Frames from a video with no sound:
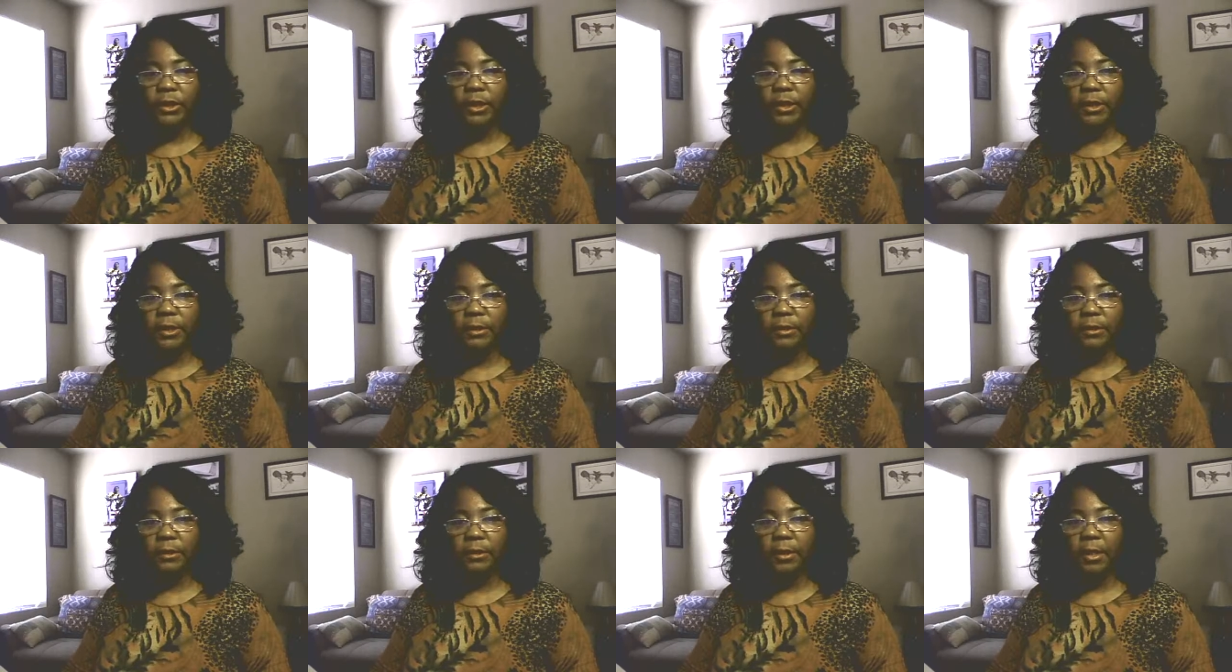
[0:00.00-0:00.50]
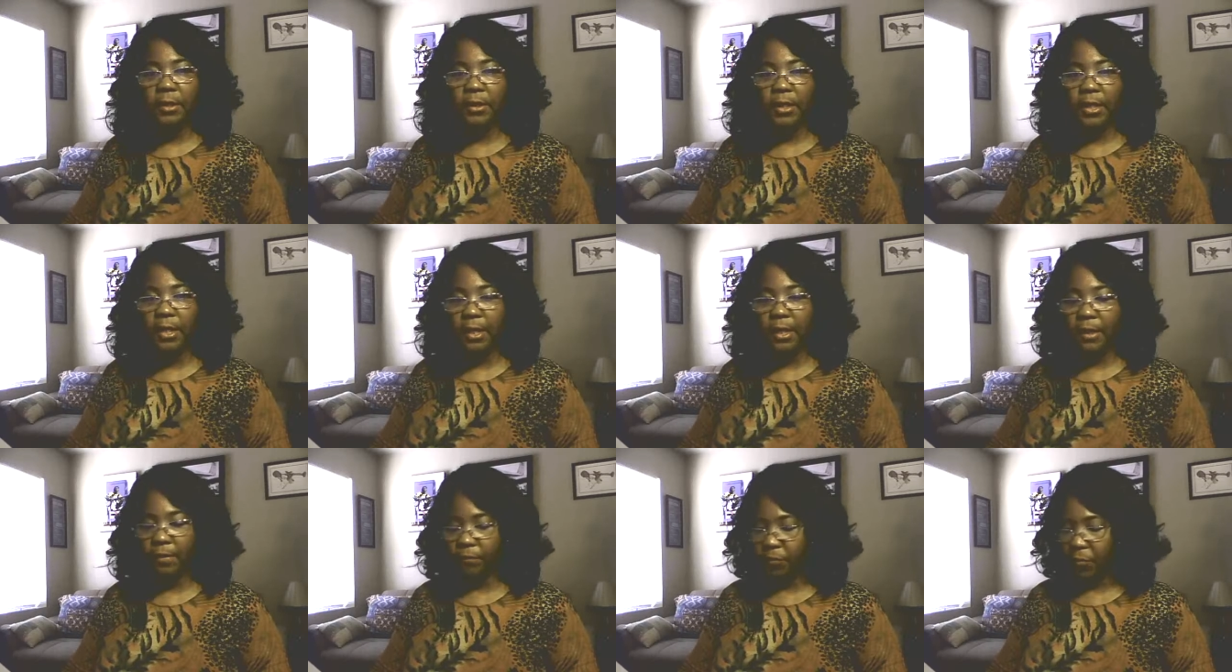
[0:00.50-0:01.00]
is
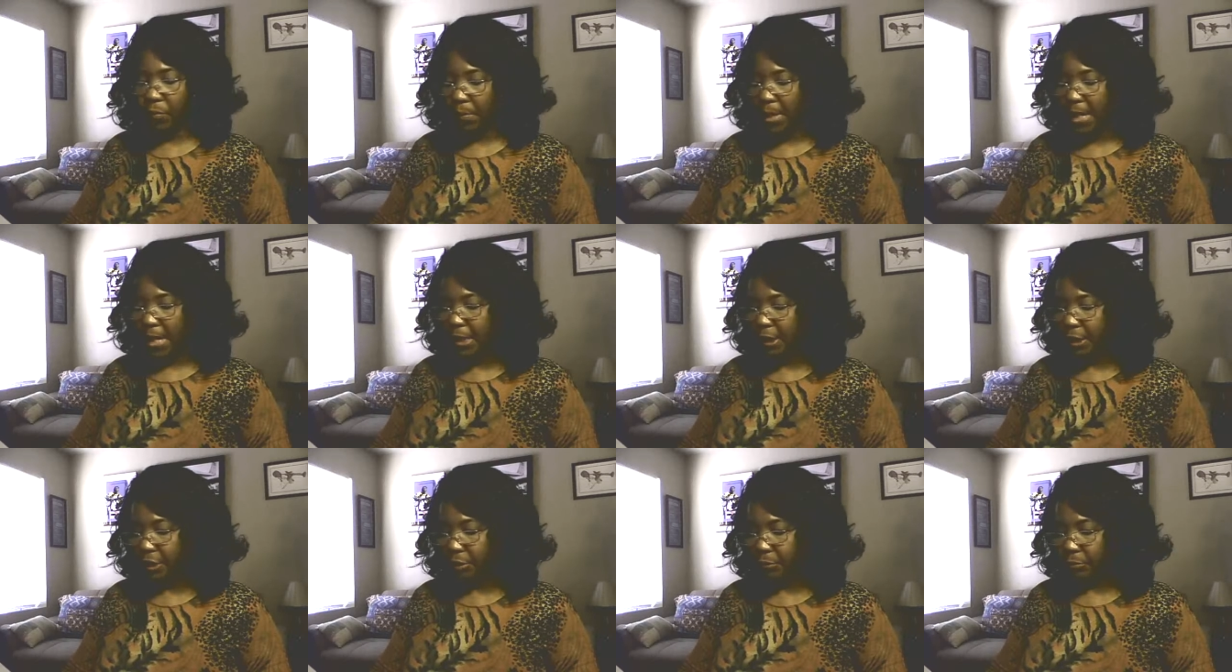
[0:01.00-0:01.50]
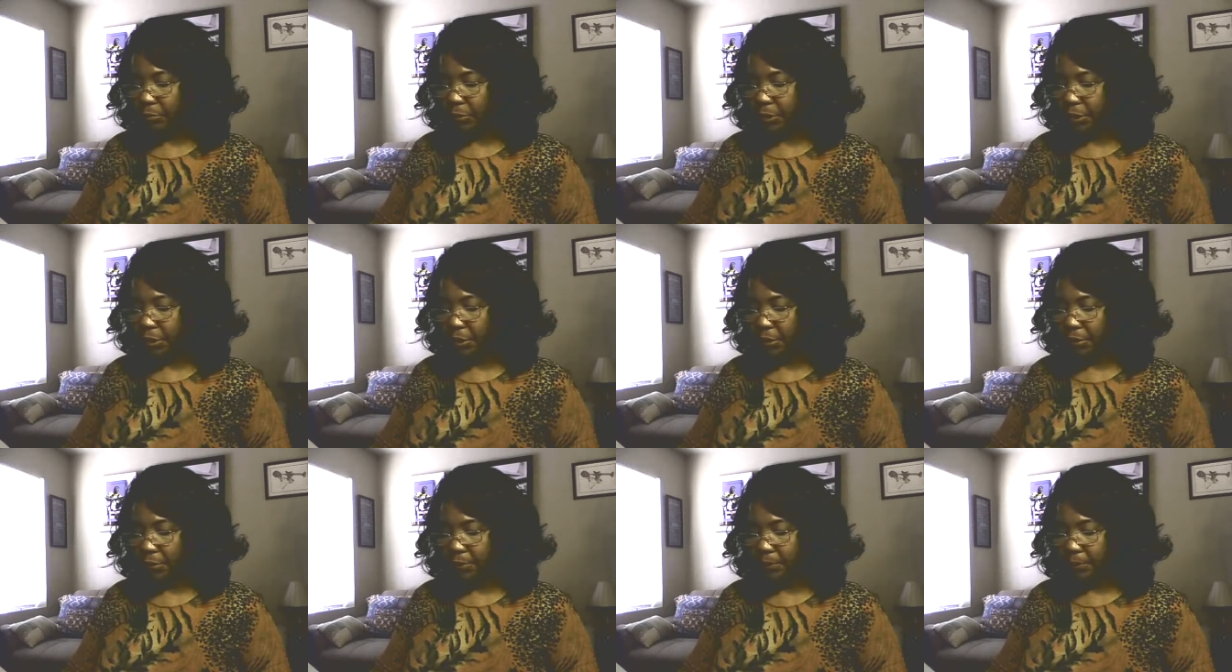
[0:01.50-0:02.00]
the information
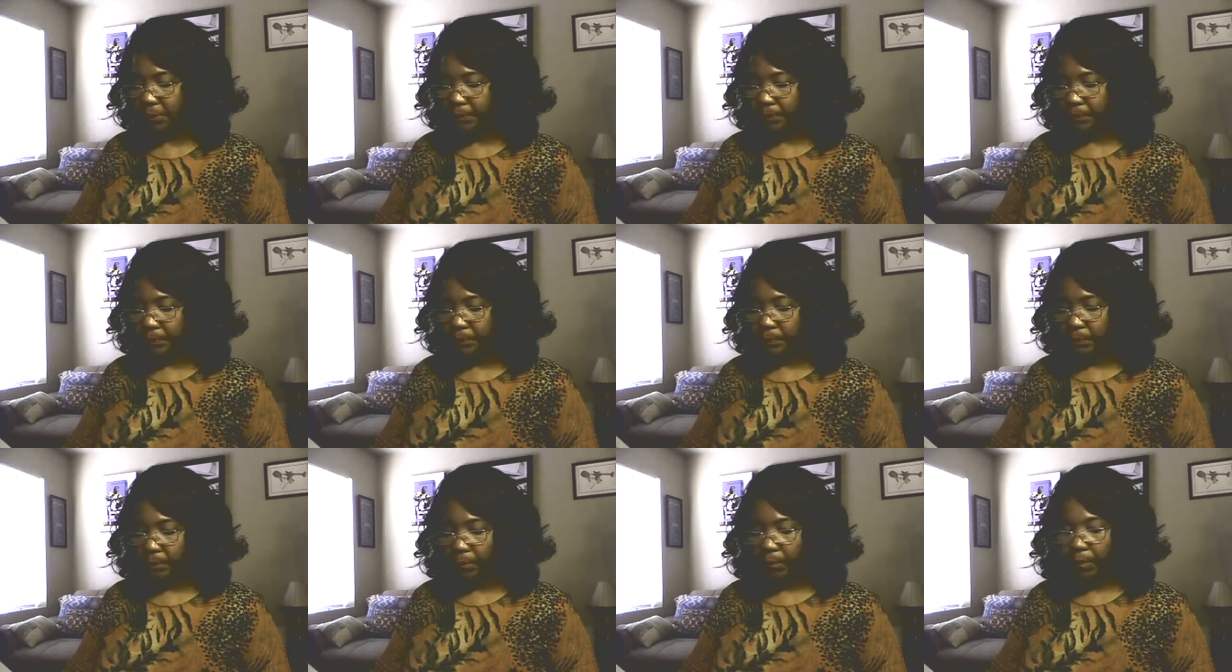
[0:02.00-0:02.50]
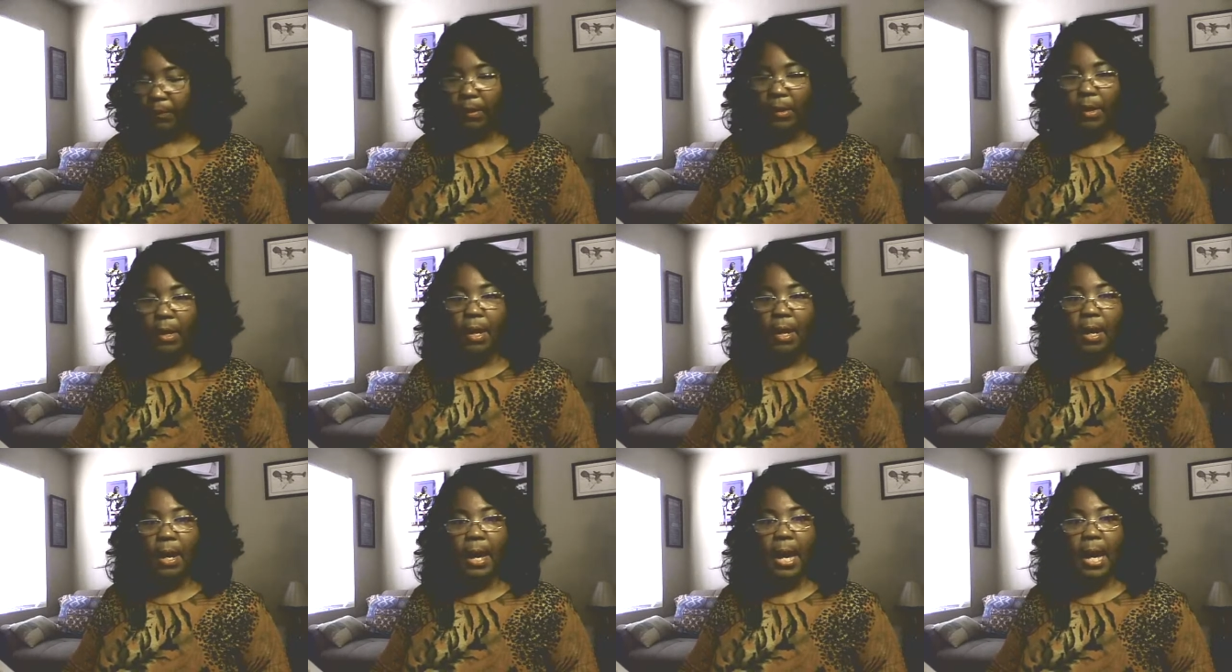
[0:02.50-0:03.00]
return.
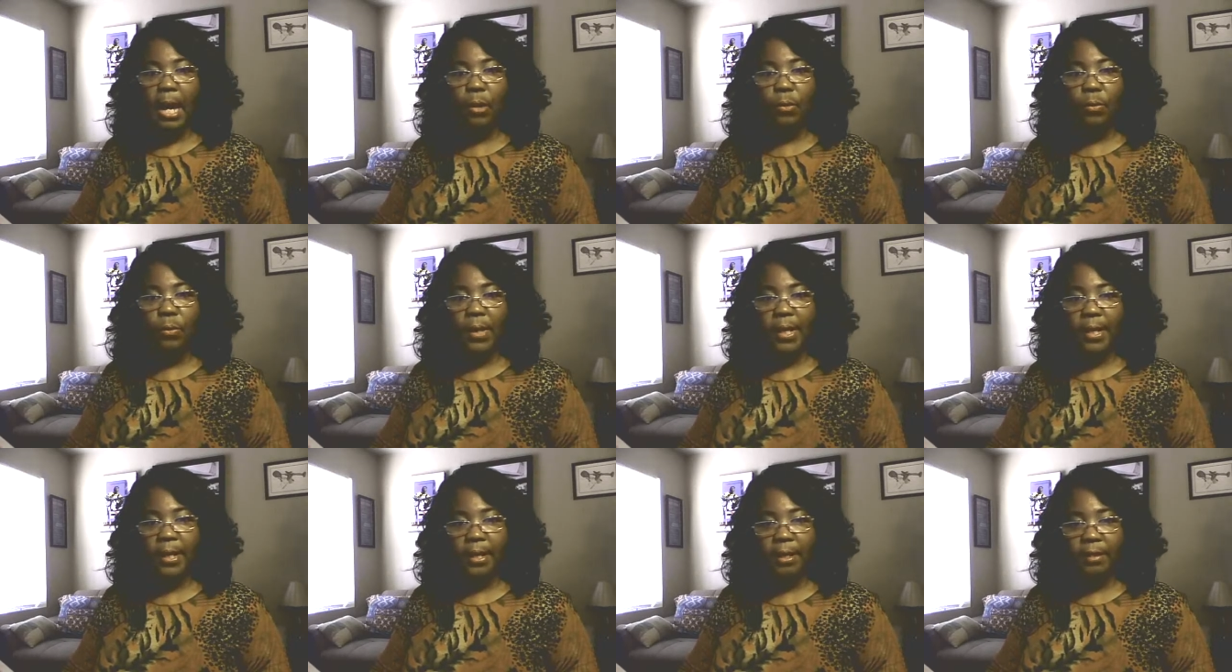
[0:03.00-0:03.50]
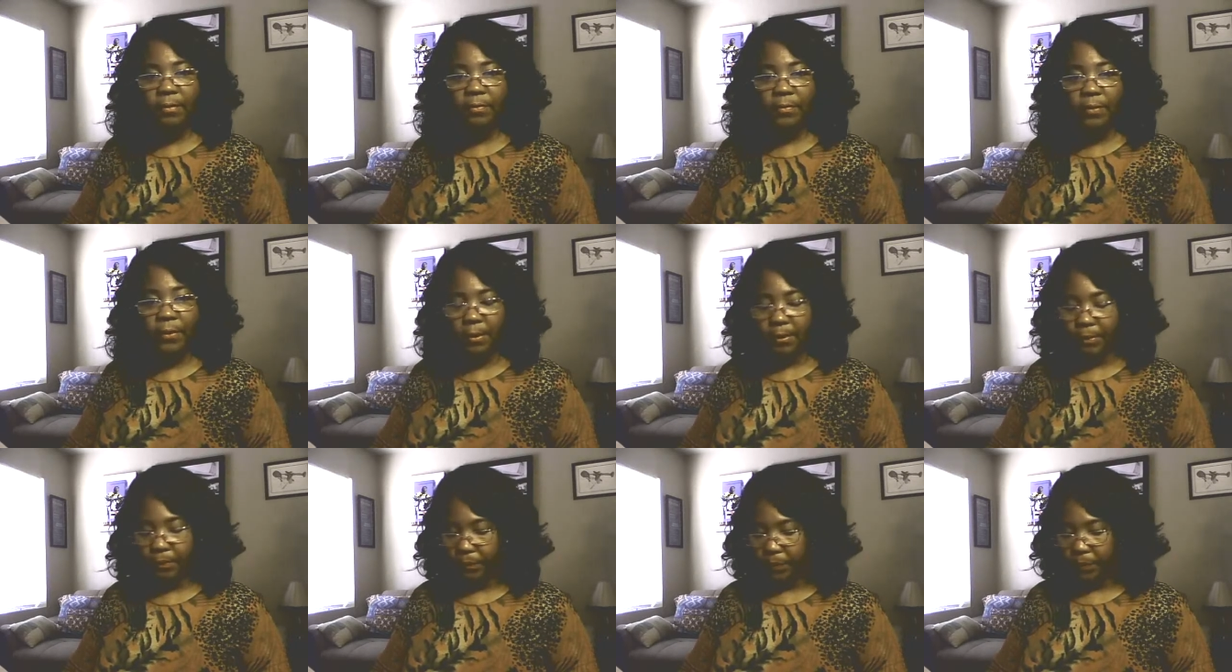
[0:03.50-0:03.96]
However,